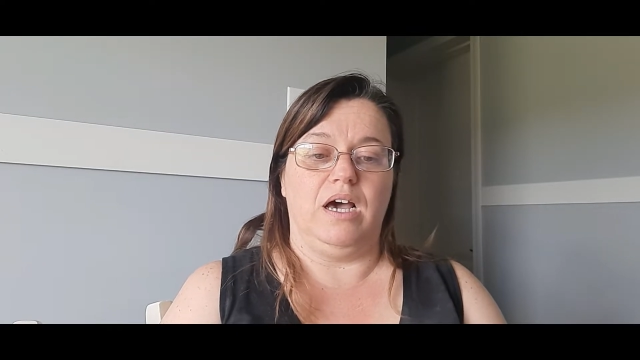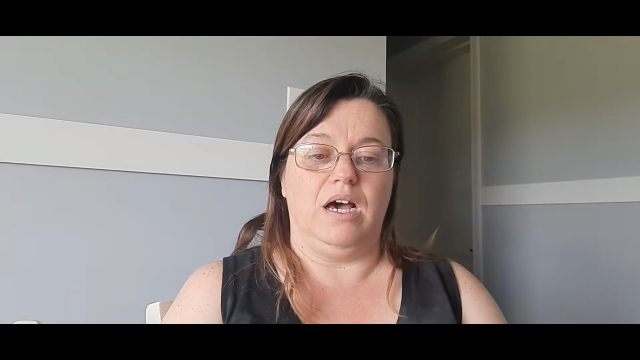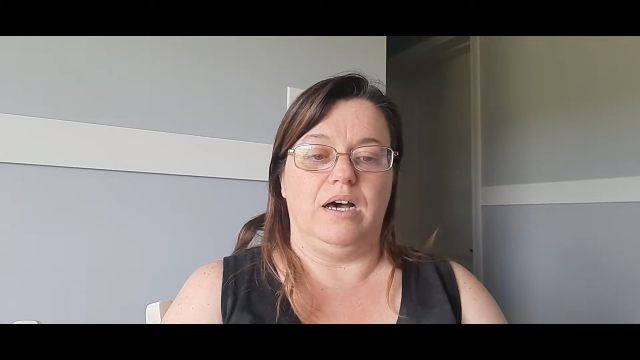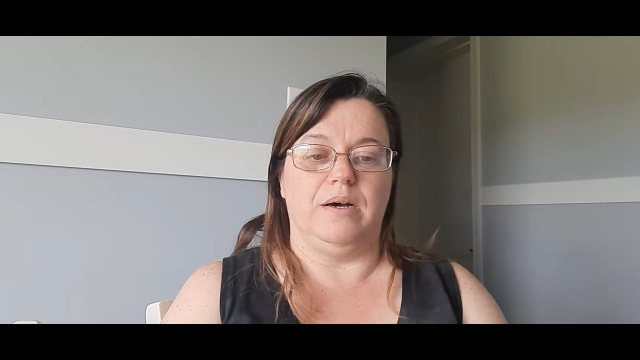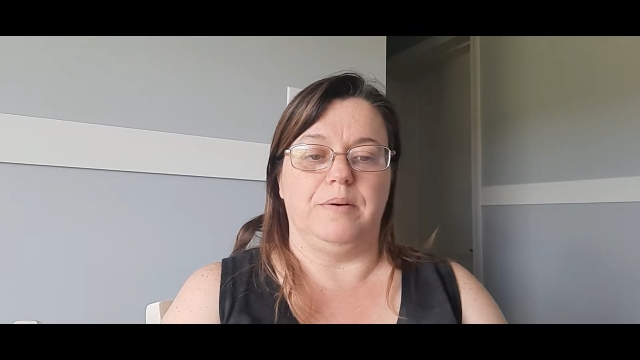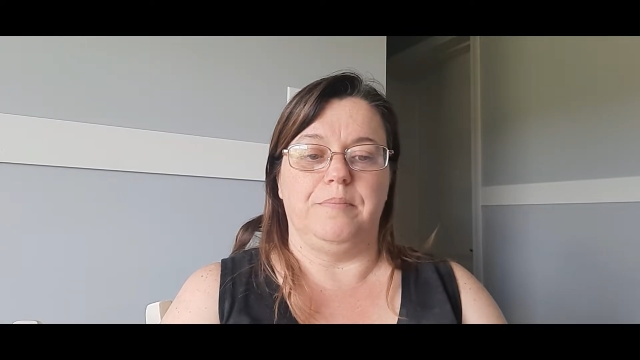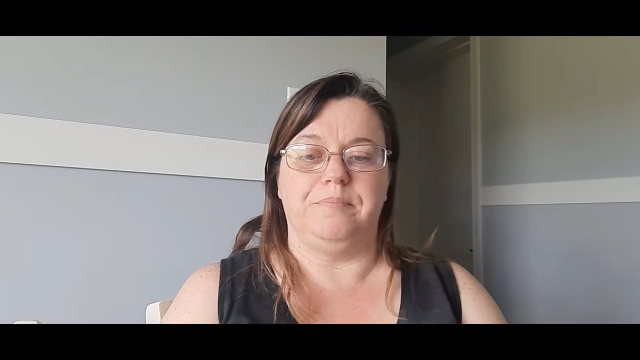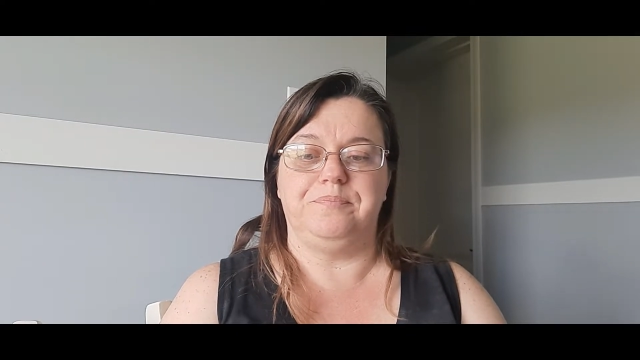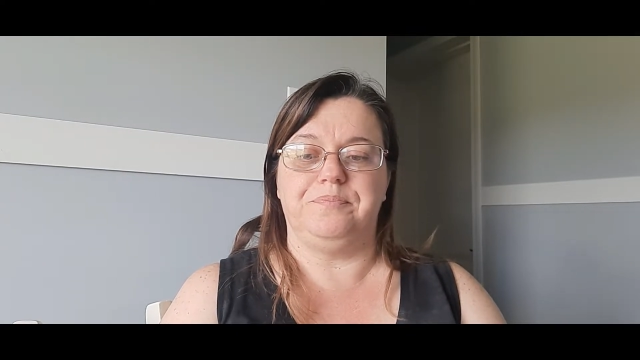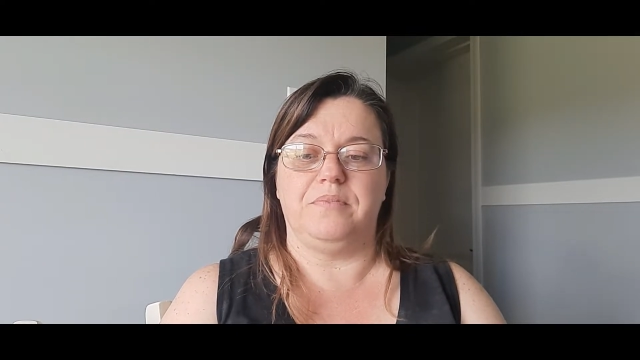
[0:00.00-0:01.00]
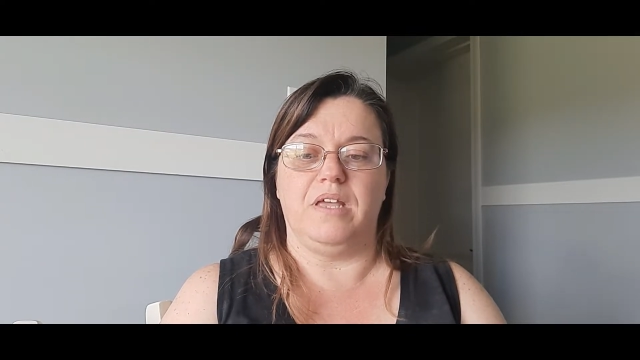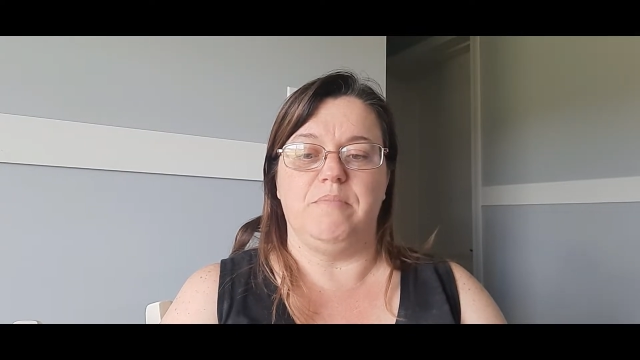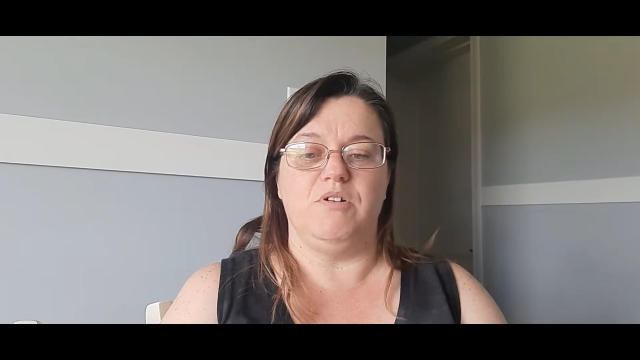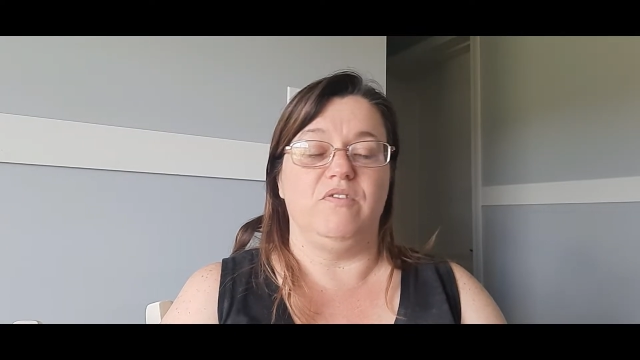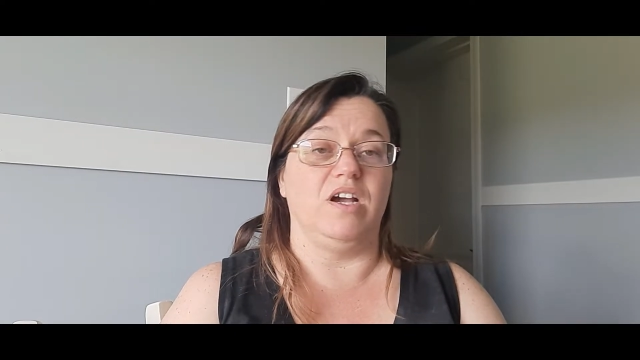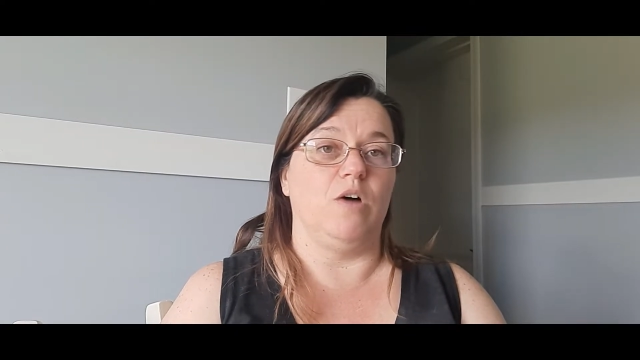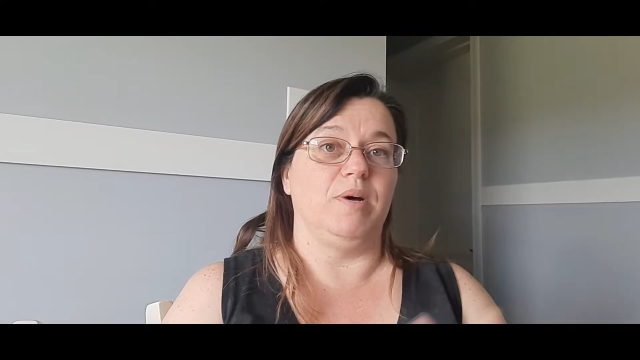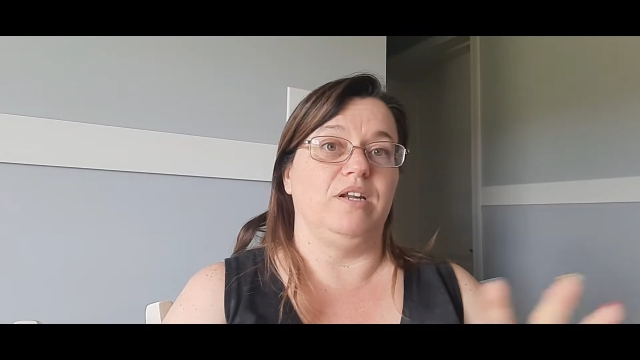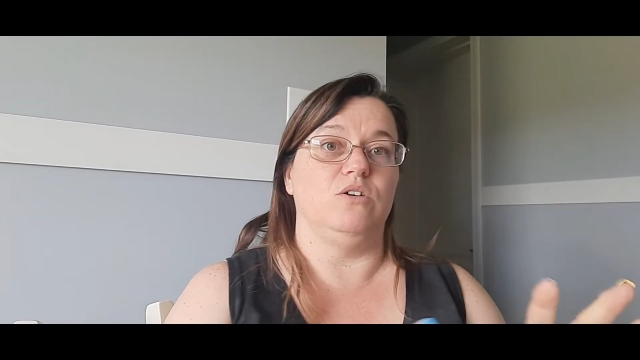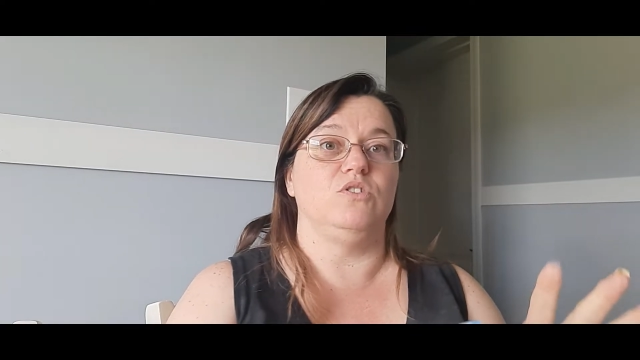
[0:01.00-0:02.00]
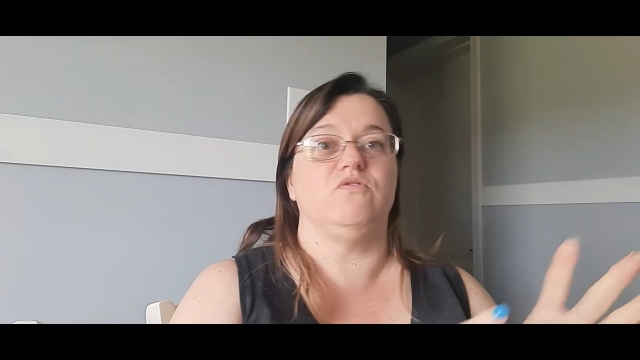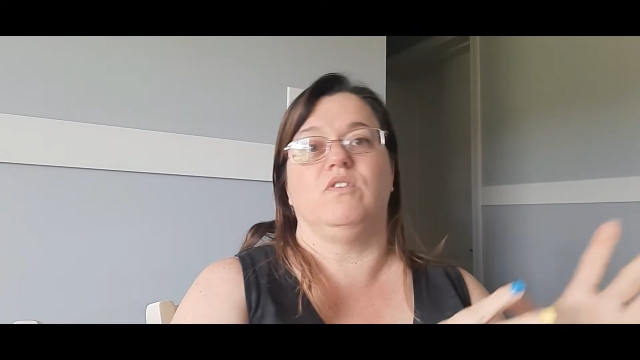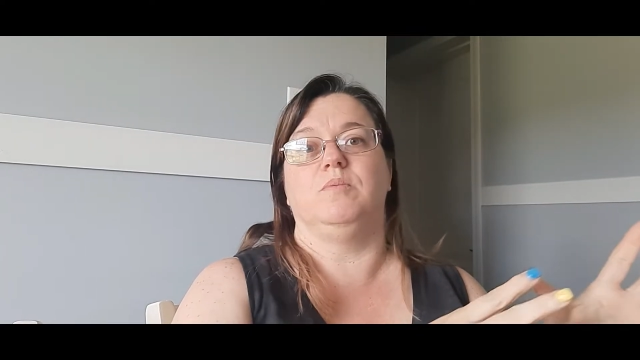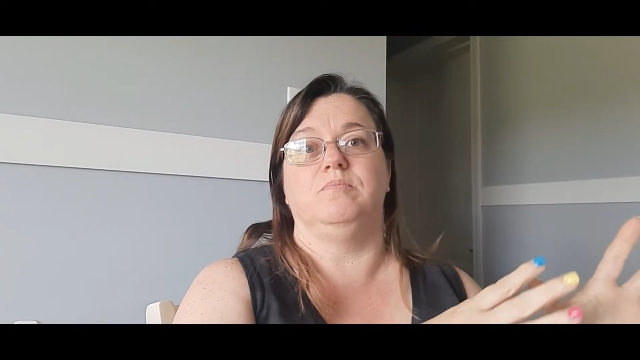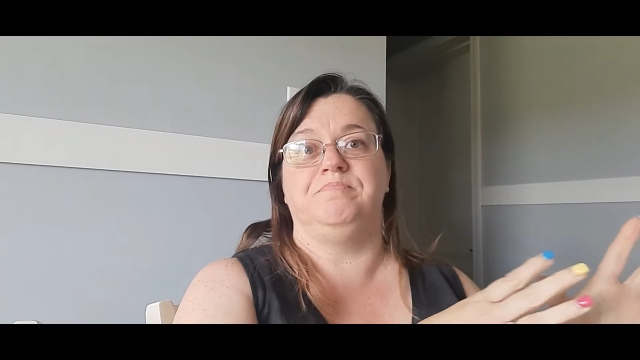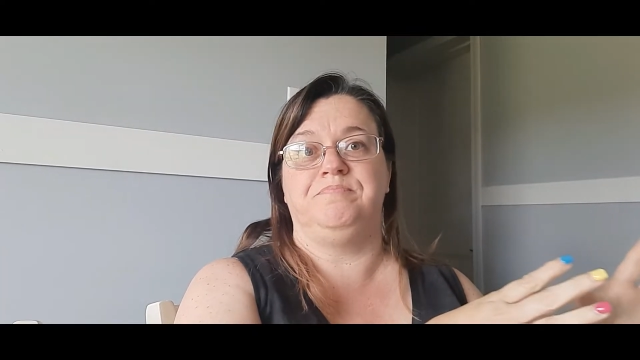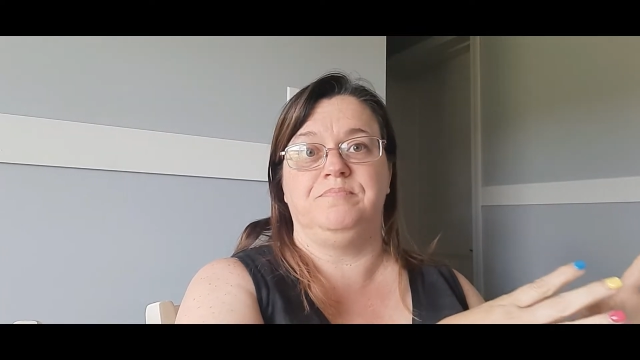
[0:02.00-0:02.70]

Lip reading: and moving all my notes from